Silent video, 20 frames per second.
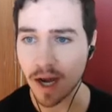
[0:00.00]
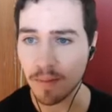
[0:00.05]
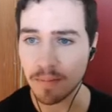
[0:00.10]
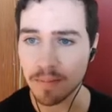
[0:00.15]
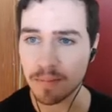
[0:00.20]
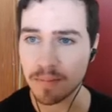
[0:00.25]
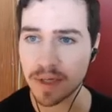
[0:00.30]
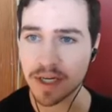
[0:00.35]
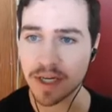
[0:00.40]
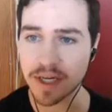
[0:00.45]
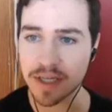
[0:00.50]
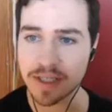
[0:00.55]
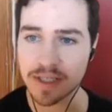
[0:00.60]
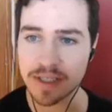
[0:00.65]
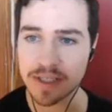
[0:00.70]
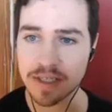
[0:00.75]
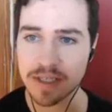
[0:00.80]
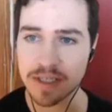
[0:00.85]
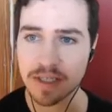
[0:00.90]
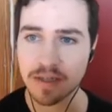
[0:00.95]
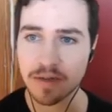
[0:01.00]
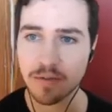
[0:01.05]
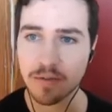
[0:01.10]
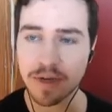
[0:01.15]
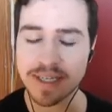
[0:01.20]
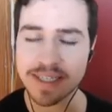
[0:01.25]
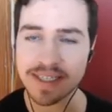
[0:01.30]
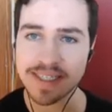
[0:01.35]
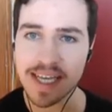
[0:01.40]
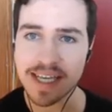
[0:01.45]
because
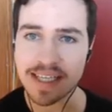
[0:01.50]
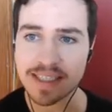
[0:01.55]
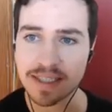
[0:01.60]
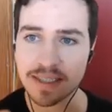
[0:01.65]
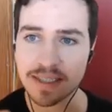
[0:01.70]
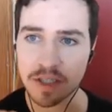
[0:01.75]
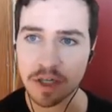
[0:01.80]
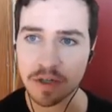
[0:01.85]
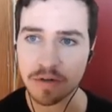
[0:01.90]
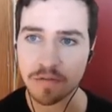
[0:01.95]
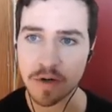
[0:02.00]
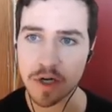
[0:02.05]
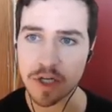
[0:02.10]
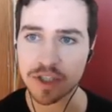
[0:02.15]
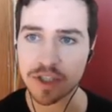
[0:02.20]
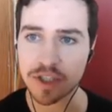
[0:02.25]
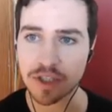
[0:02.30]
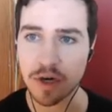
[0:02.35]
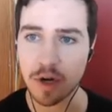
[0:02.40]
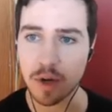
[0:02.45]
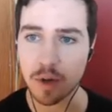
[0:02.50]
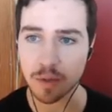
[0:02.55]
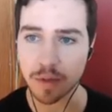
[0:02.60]
what it says is conversion